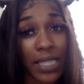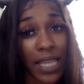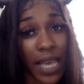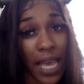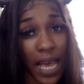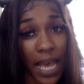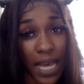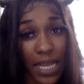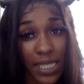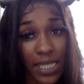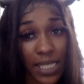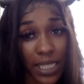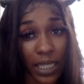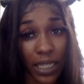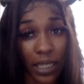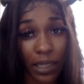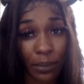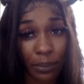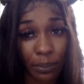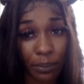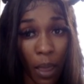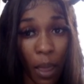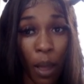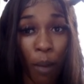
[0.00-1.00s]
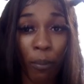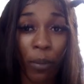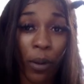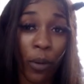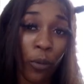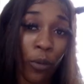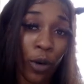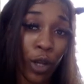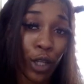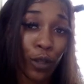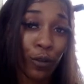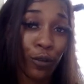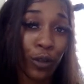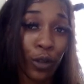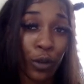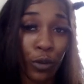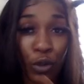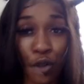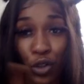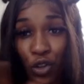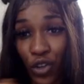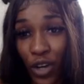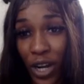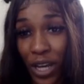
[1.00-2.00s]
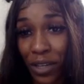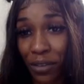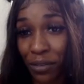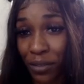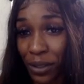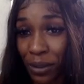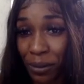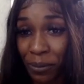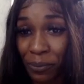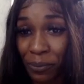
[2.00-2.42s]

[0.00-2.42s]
an accident, but one of you was driving.